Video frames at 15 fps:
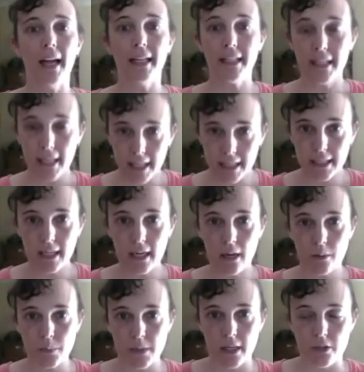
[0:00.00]
Again, it
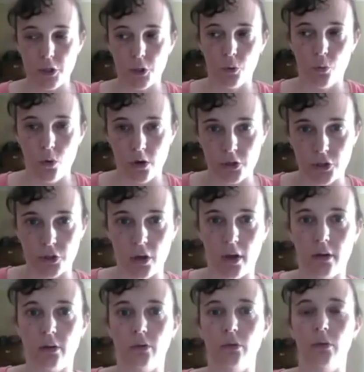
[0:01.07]
comes down to your wash
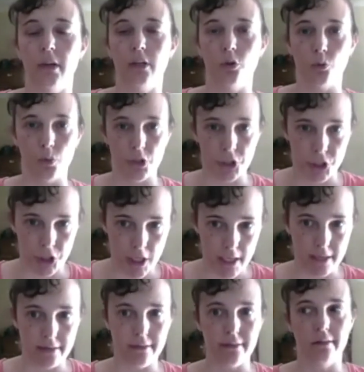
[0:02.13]
cycle and your
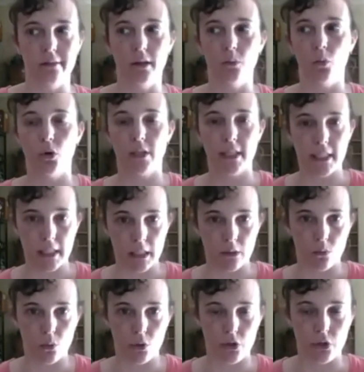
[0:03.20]
machine and what's in it
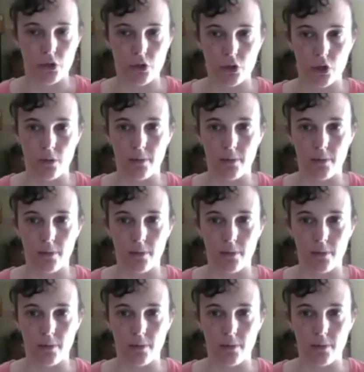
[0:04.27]
and what you do.